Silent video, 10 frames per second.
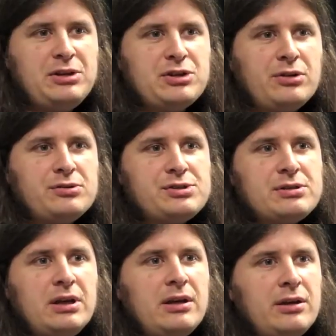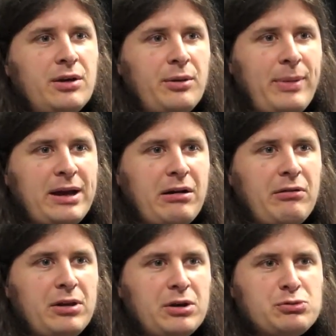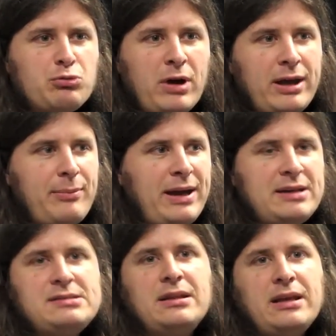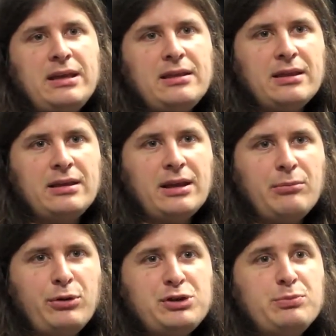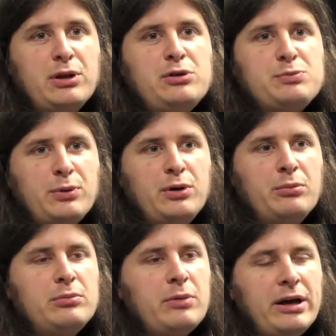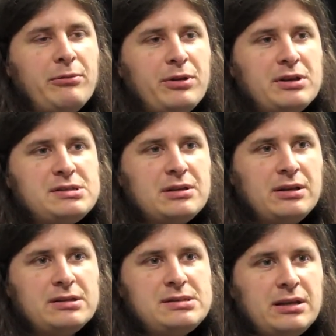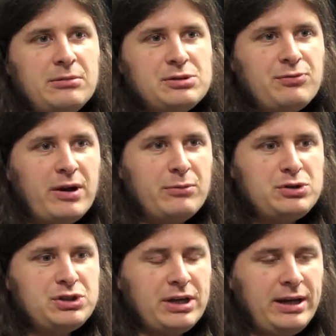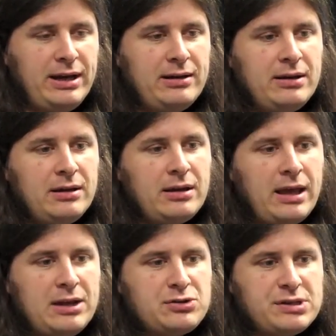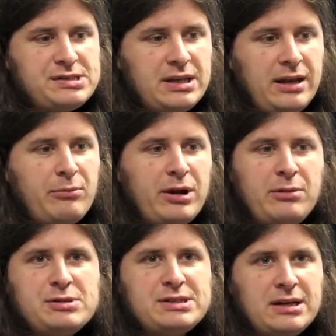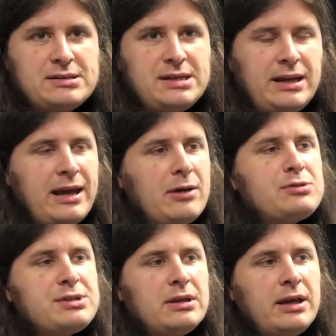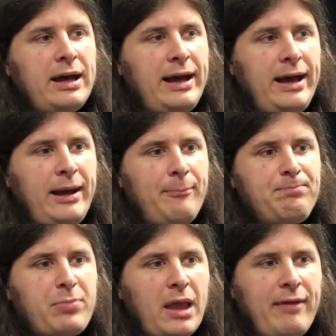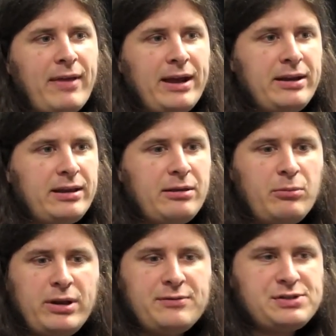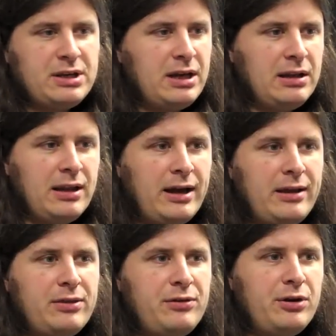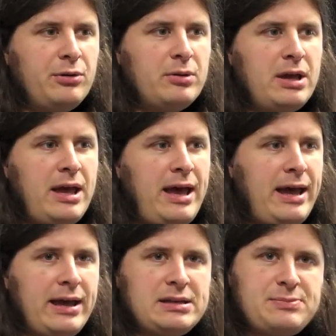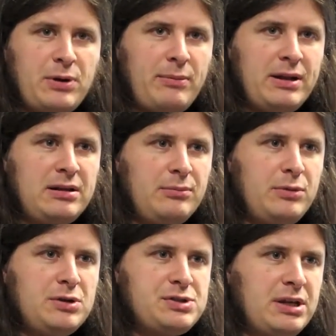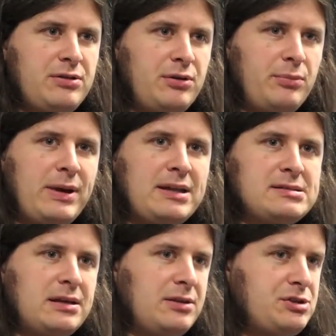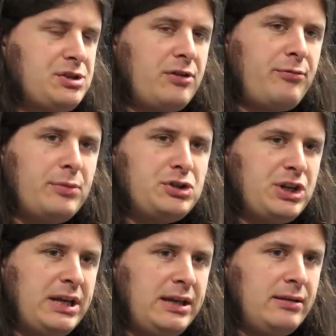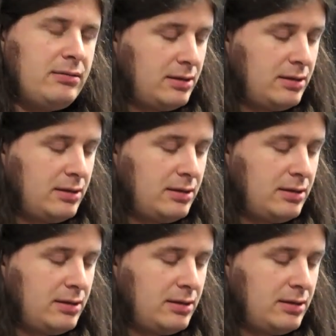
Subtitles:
John's got a background that goes right back to the kind of British blues boom that he was very much interested in when he was starting out. And then it weaves a line through experimental music, through bands like The Soft Machine,